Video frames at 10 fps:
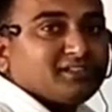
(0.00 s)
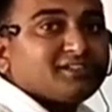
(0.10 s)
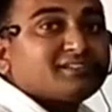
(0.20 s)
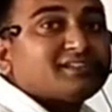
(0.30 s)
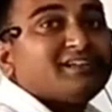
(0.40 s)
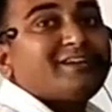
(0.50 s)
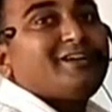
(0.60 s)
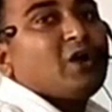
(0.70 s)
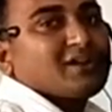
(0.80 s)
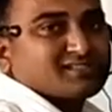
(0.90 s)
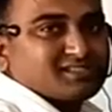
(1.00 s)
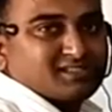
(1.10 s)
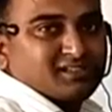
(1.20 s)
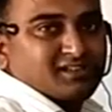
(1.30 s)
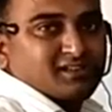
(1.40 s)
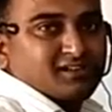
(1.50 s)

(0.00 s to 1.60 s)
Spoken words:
incurred loss.